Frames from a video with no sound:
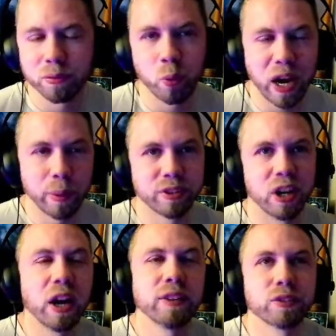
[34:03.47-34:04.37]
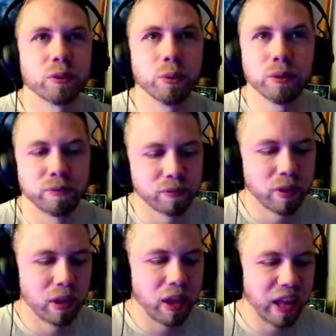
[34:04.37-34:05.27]
when I was in high school.
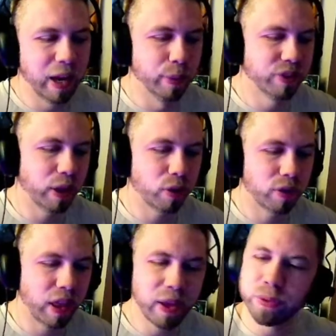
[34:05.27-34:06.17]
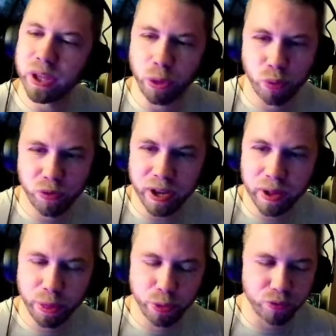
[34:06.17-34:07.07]
And it was like, I think it was like
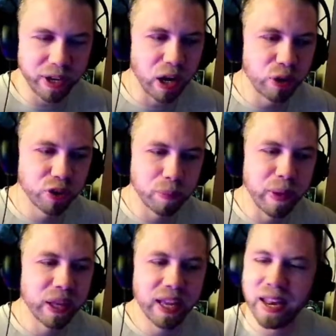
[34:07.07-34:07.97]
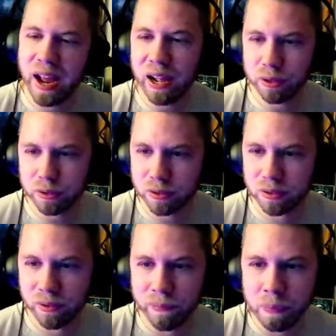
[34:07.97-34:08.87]
$300 million.
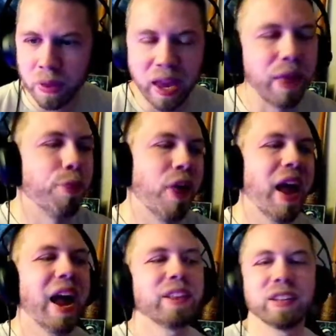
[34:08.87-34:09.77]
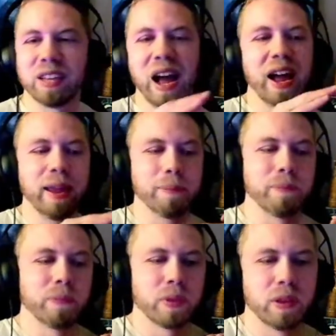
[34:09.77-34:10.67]
And that at the time
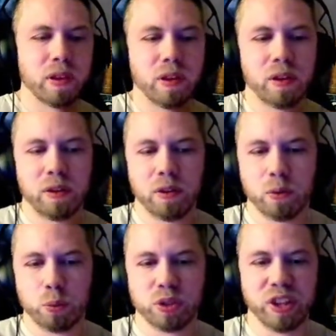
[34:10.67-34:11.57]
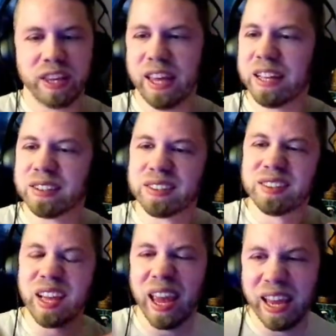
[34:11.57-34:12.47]
was like
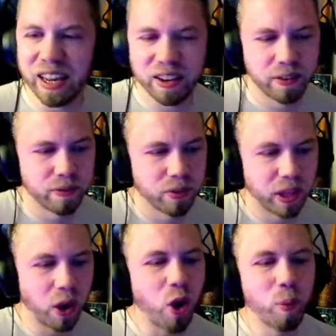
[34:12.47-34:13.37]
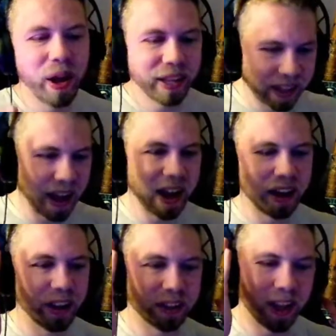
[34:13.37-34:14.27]
insane. Like, oh my God,
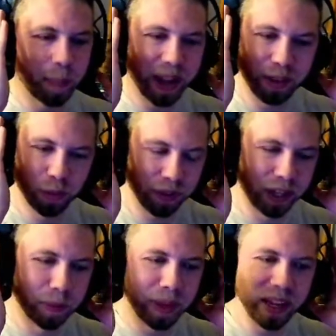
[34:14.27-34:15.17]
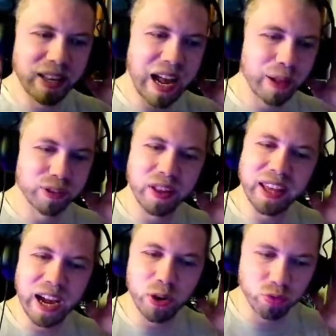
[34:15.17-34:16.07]
like they paid $300 million and they
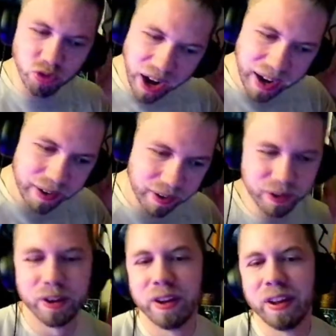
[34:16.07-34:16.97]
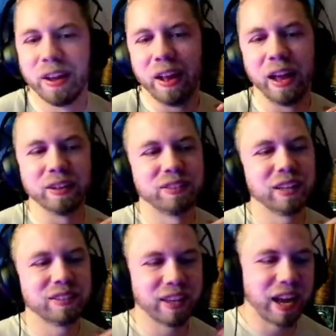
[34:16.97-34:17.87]
got Rare. And
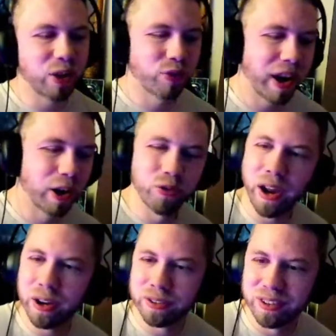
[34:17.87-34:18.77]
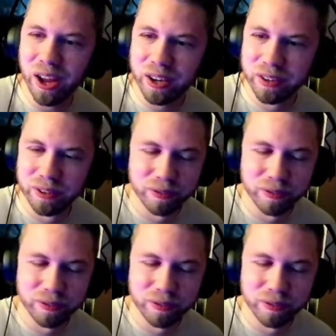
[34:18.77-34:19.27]
since they got Rare, Rare's done